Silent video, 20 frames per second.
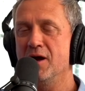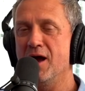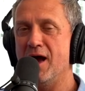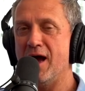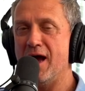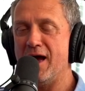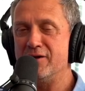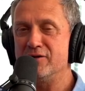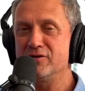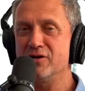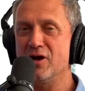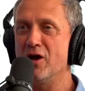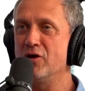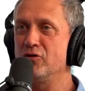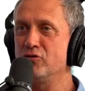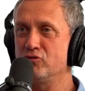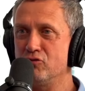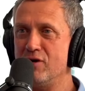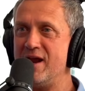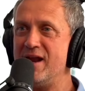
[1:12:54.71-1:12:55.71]
And
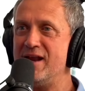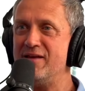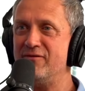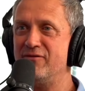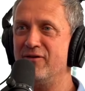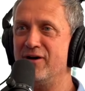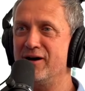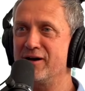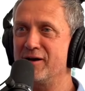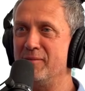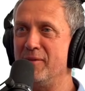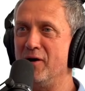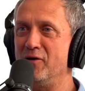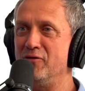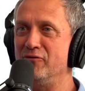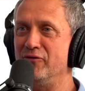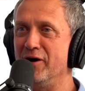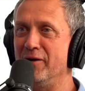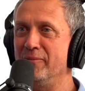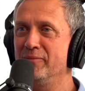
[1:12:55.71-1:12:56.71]
really fuck them
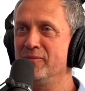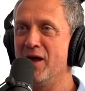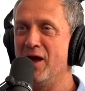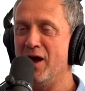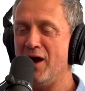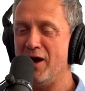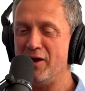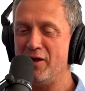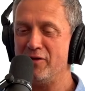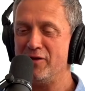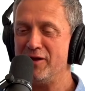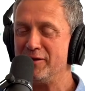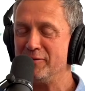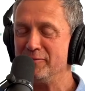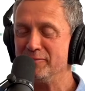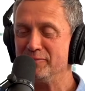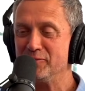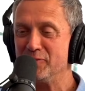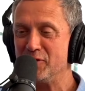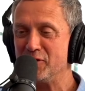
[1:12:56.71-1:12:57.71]
over. And I think
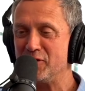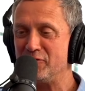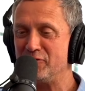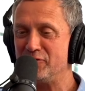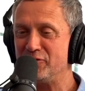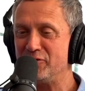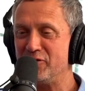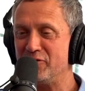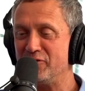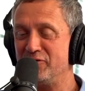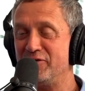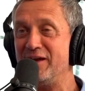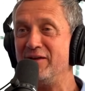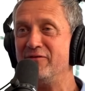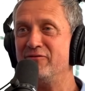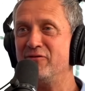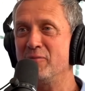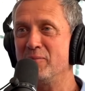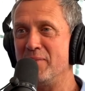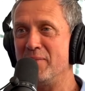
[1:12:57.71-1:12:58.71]
the thing
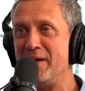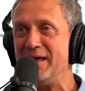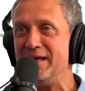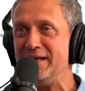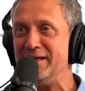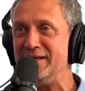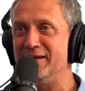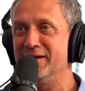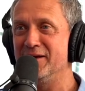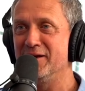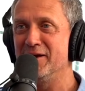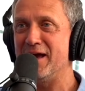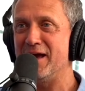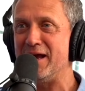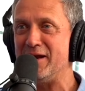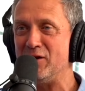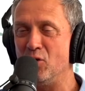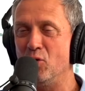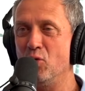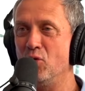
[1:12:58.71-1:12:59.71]
for me
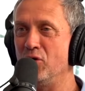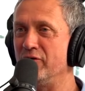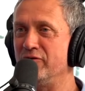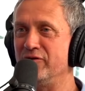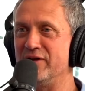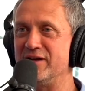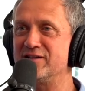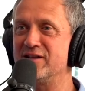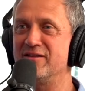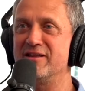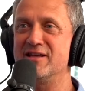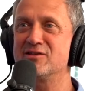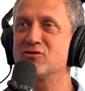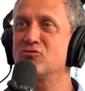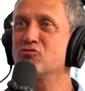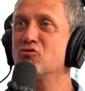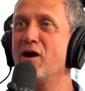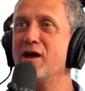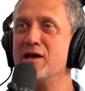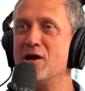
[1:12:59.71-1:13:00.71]
in all of this, in this
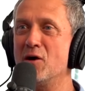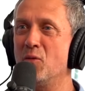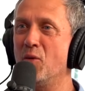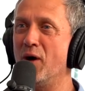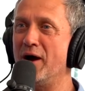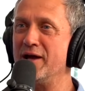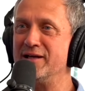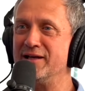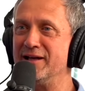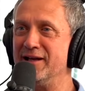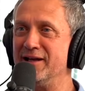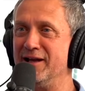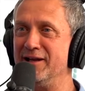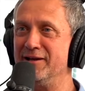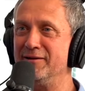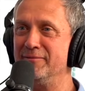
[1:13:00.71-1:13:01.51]
great awakening,